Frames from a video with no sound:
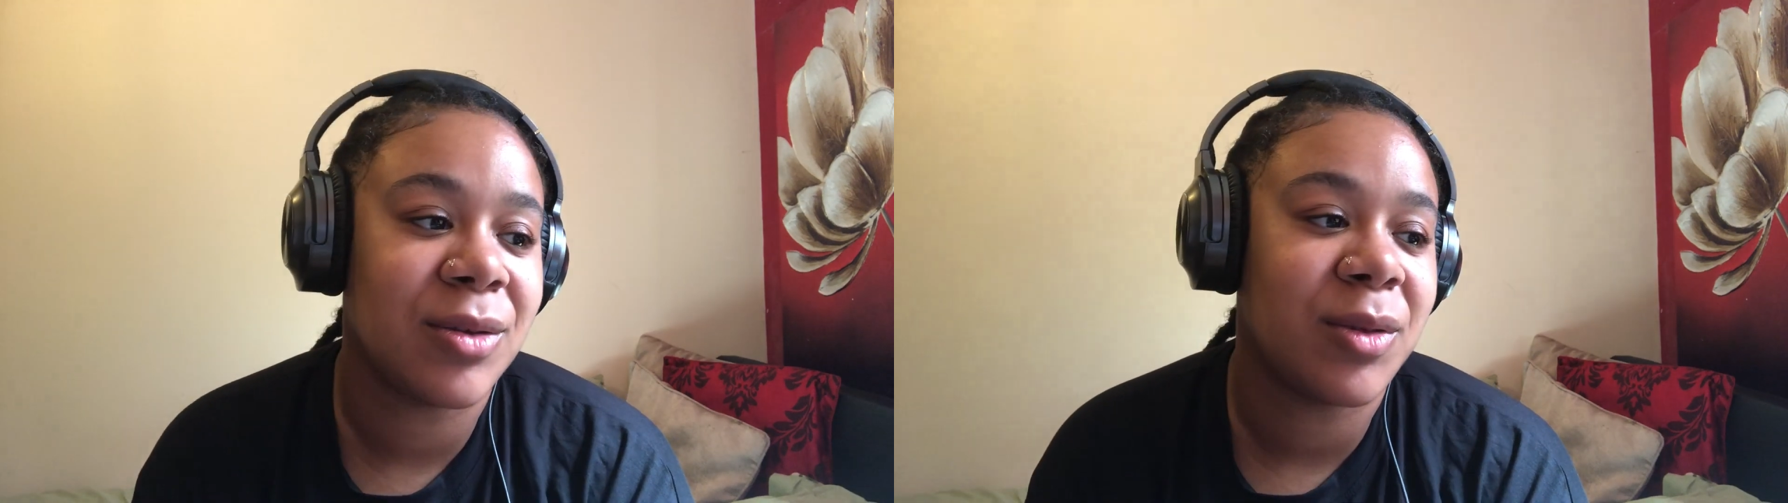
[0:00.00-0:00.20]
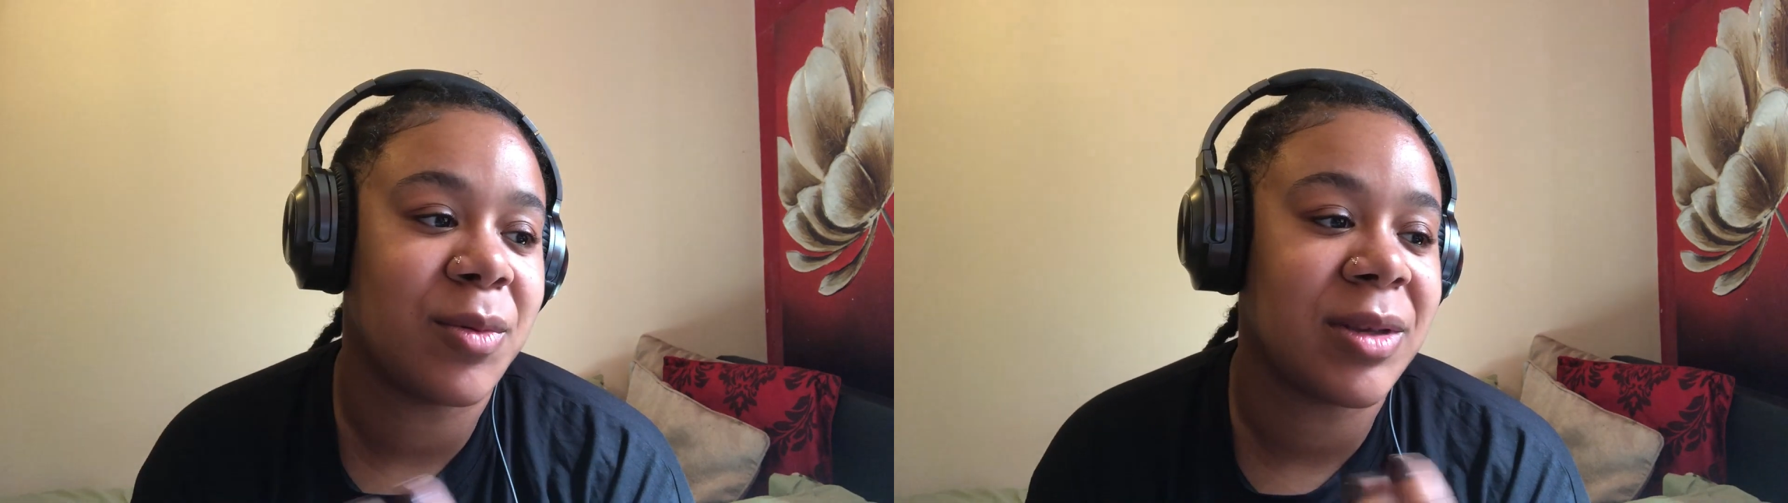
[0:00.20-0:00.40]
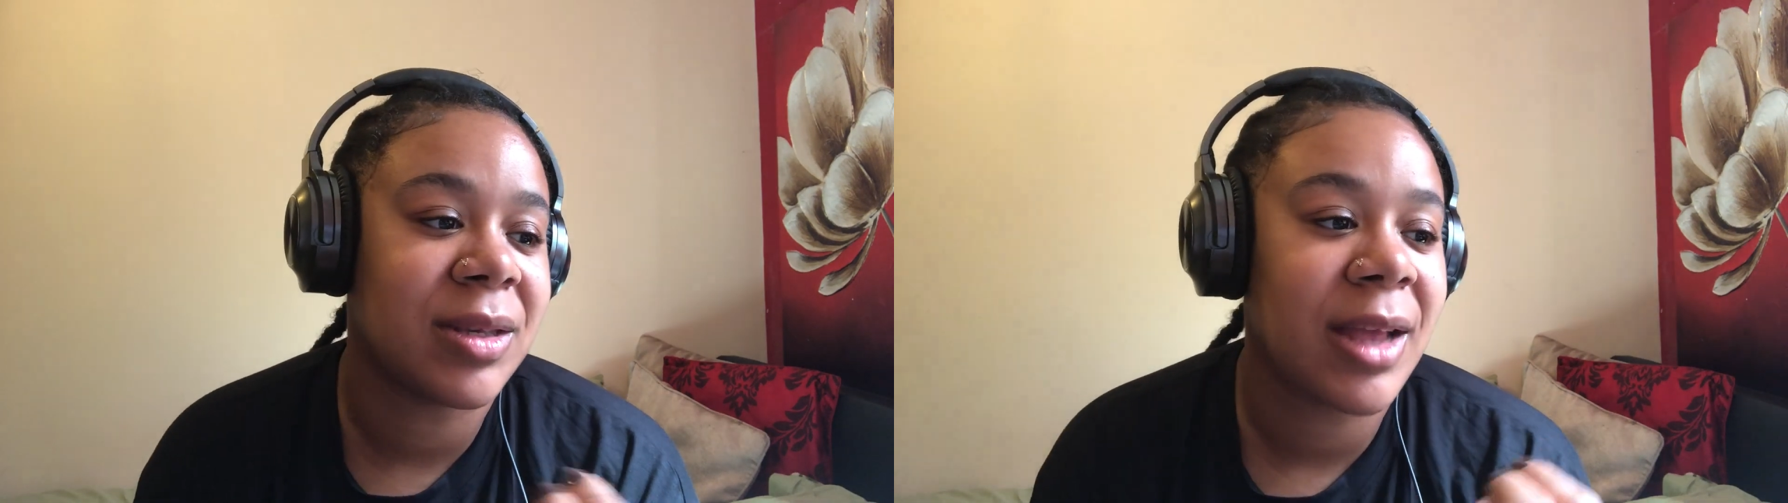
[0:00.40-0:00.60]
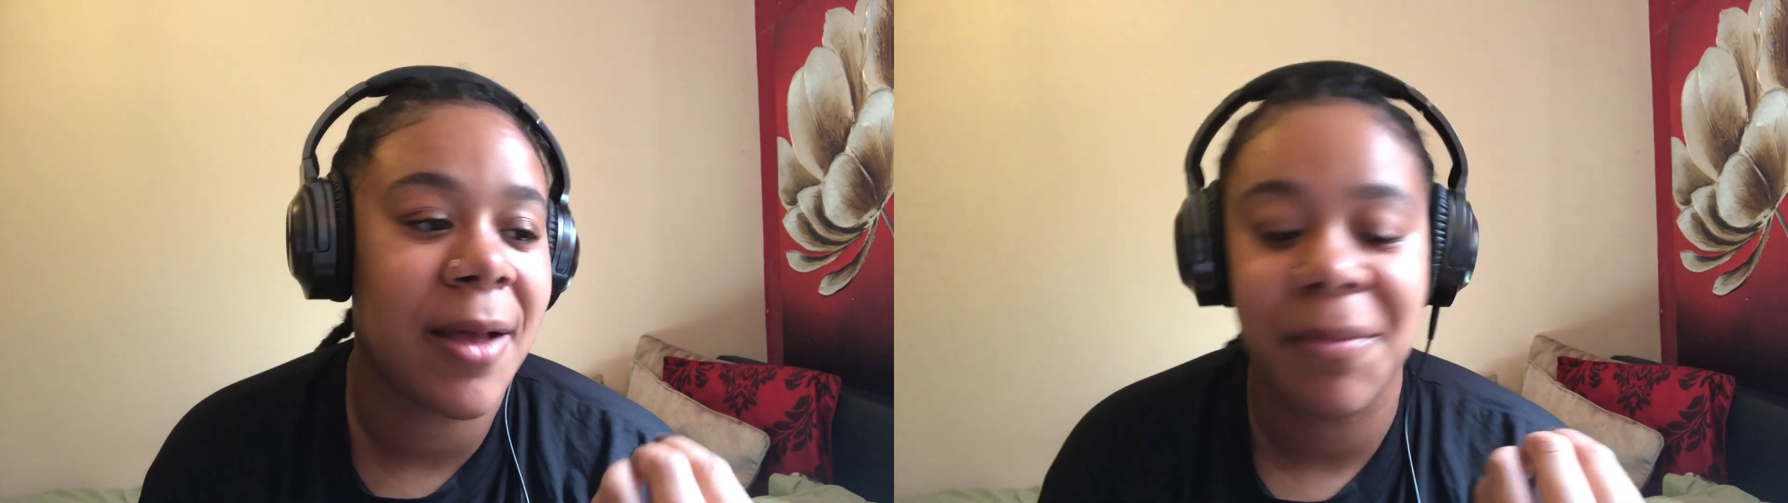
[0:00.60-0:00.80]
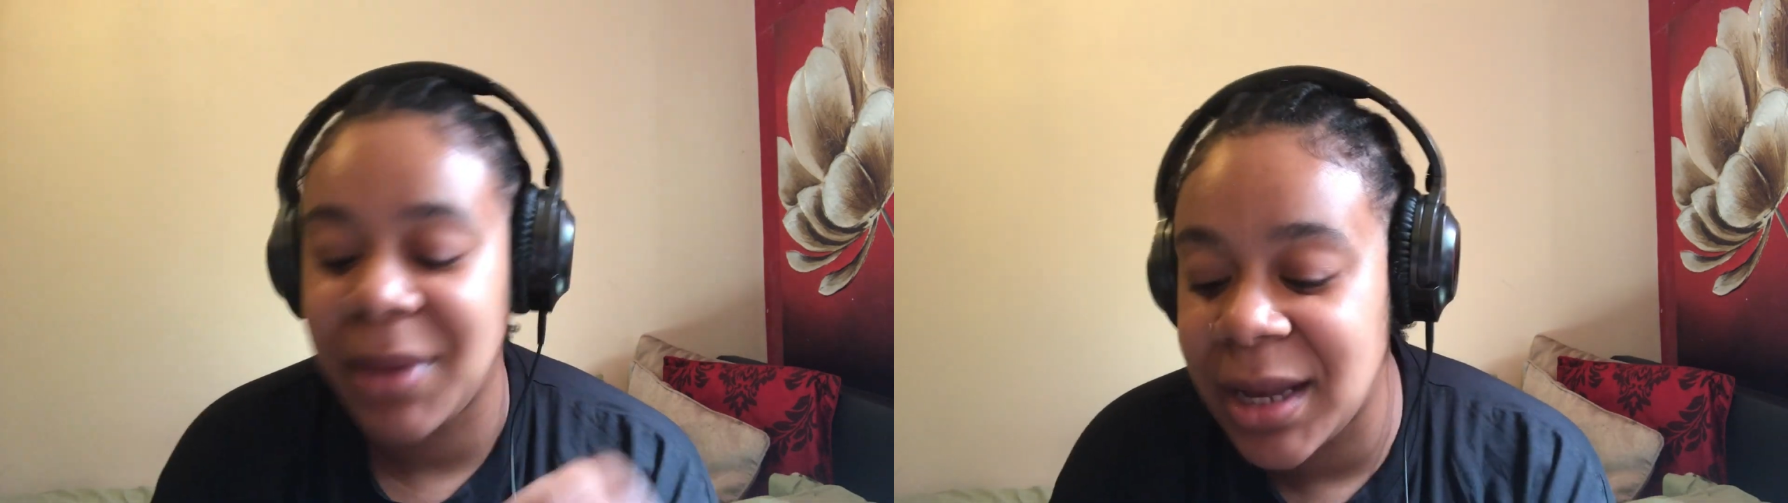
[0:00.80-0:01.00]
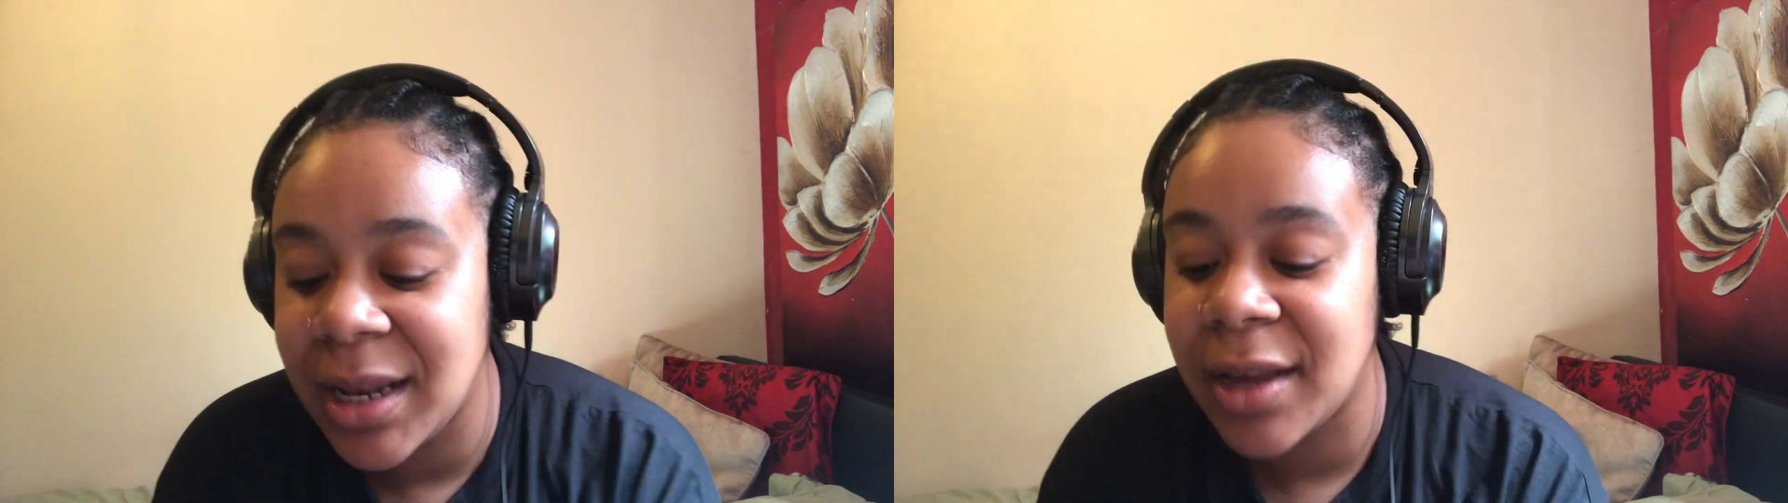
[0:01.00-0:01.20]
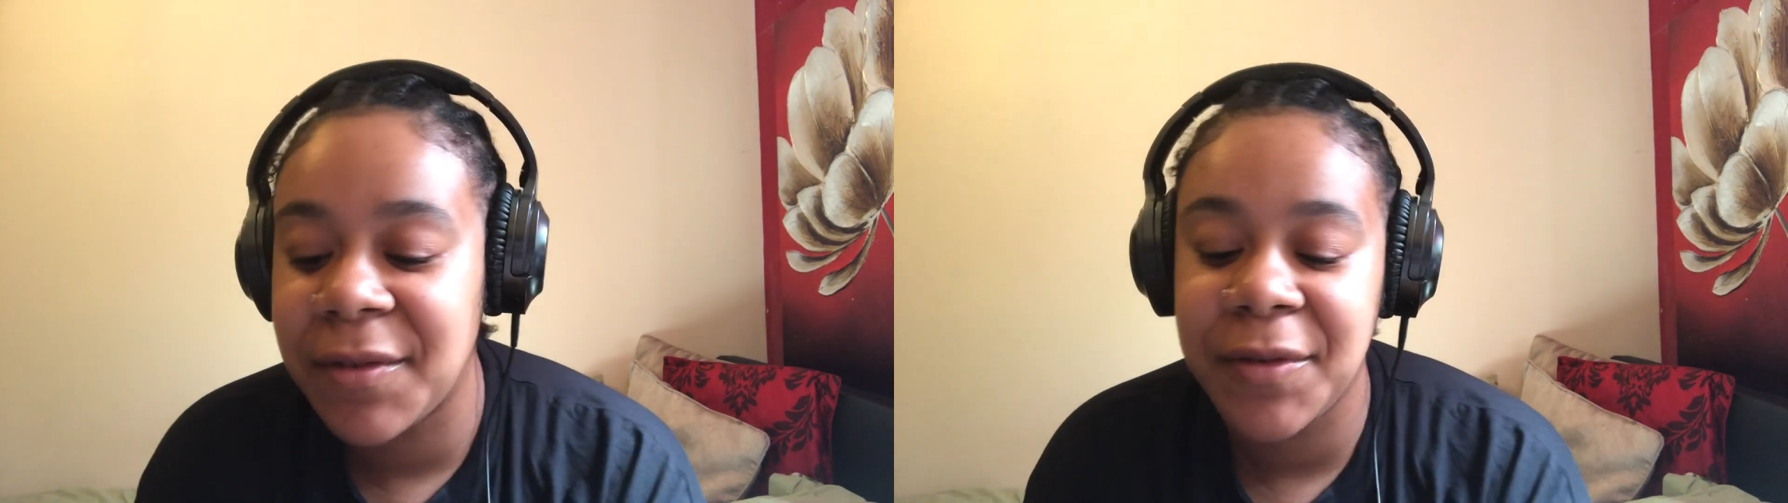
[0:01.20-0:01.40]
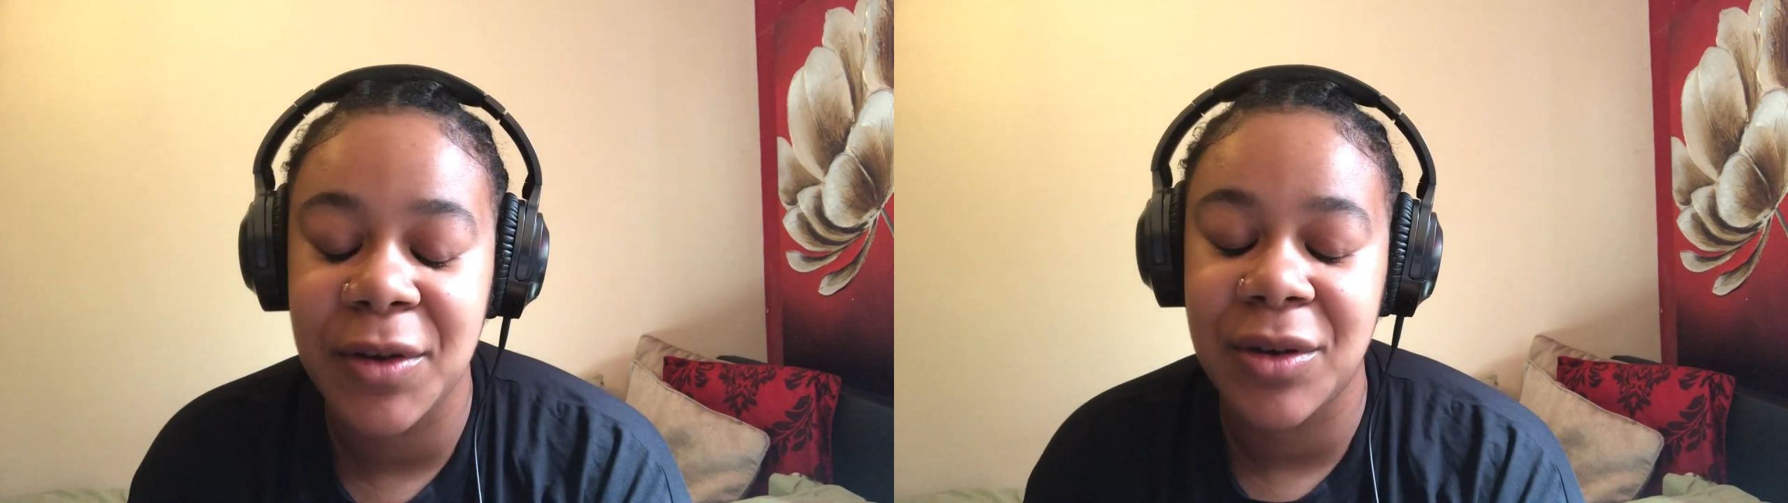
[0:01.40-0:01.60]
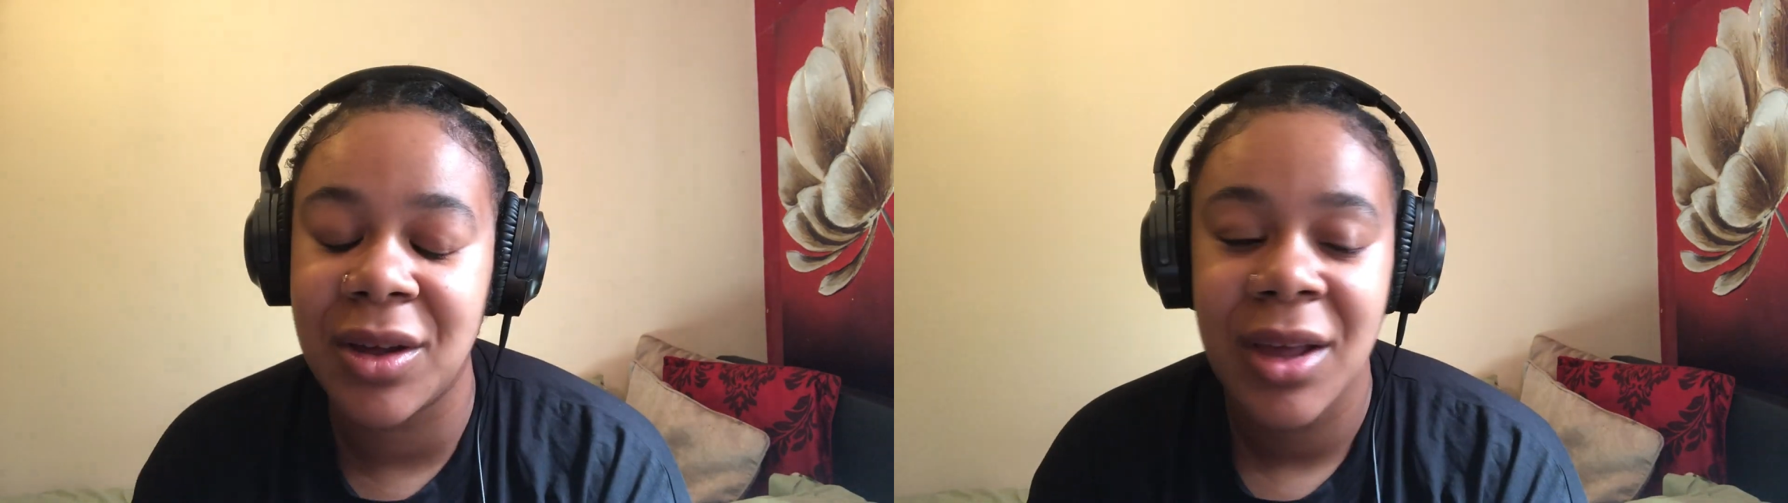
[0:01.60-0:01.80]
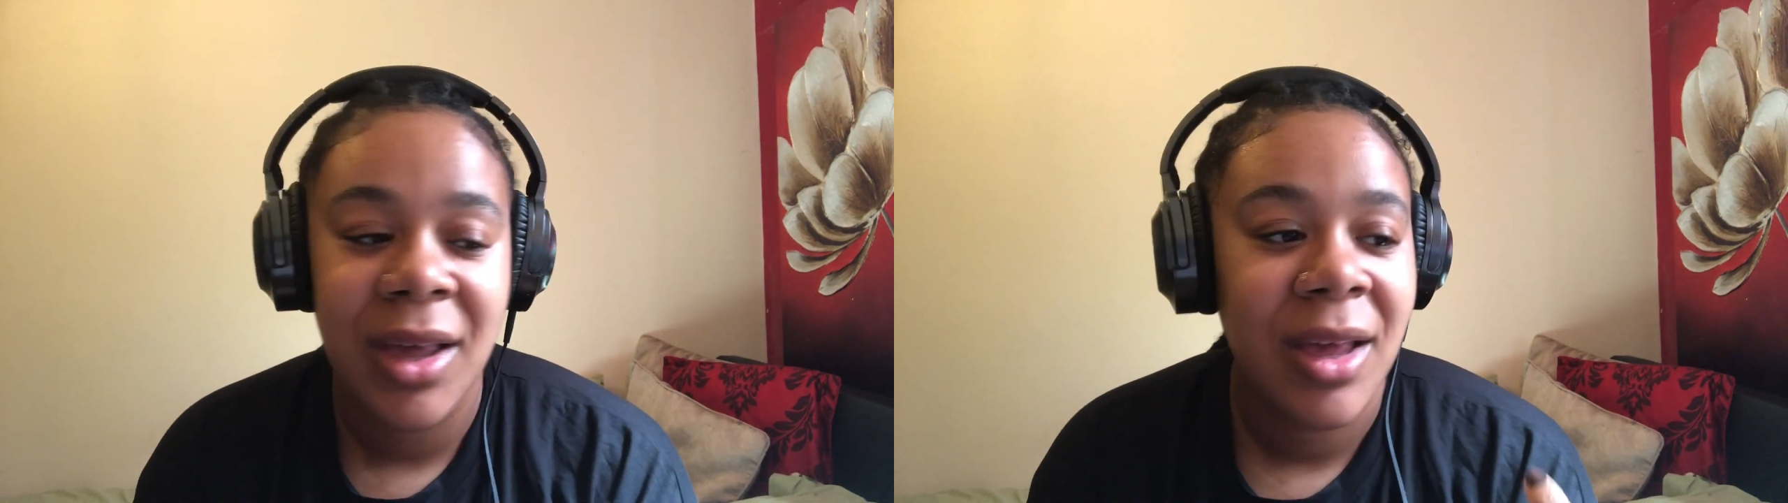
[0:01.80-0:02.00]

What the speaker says: the ones that are meaningful.